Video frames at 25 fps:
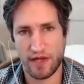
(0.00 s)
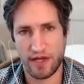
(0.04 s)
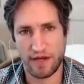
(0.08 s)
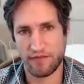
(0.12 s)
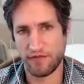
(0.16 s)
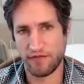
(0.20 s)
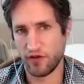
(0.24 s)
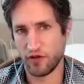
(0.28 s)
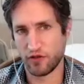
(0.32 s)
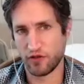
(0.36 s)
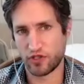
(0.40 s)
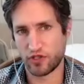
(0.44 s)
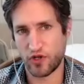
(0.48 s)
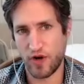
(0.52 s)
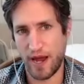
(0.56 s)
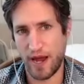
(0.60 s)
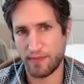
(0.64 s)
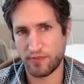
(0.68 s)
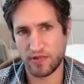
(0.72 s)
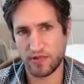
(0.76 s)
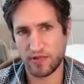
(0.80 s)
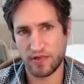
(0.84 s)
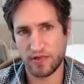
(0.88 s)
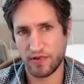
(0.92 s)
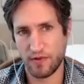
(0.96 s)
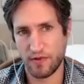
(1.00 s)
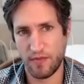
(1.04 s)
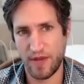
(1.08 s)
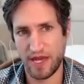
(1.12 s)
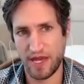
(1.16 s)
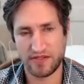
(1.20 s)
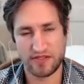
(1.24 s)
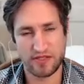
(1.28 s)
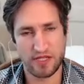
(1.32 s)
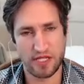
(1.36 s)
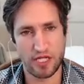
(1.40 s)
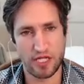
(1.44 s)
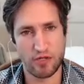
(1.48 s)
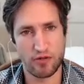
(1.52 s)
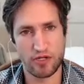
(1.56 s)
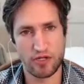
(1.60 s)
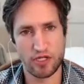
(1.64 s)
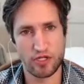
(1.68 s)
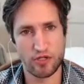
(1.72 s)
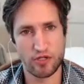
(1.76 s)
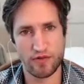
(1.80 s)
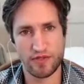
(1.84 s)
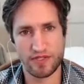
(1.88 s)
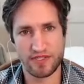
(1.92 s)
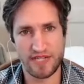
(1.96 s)
if you're trapped, the best thing you can
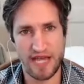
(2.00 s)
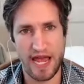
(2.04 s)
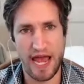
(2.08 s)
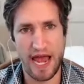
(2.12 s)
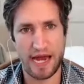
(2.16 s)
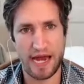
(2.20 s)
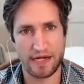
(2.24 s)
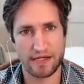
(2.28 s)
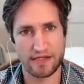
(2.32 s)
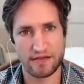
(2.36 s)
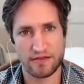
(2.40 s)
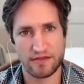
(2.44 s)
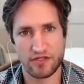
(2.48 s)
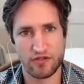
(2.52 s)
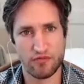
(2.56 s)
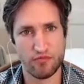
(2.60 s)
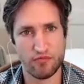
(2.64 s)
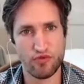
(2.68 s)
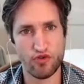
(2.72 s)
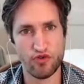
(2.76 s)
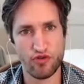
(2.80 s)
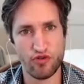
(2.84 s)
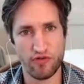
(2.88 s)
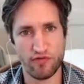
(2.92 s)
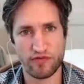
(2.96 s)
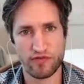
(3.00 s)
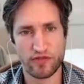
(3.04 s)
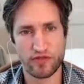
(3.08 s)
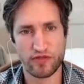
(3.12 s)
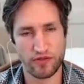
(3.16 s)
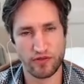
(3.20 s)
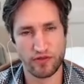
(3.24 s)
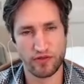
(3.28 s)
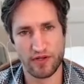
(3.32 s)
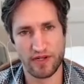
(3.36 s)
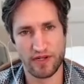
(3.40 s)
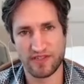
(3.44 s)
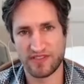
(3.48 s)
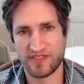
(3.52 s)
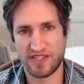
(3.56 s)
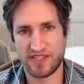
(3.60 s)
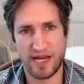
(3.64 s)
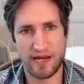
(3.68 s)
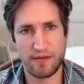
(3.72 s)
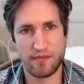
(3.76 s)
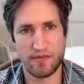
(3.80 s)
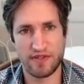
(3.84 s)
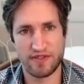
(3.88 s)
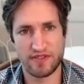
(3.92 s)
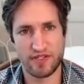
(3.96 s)
do is to act, to move, to
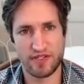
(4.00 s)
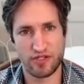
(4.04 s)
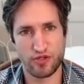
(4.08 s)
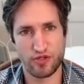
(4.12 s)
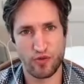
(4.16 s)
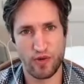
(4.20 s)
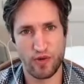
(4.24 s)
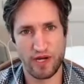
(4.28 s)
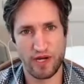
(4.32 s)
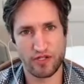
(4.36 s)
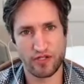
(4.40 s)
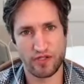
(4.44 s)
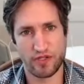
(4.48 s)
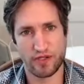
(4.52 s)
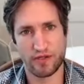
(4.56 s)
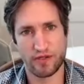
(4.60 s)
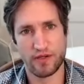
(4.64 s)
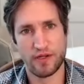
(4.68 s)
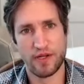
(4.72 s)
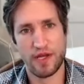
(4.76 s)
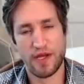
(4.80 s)
escape the situation.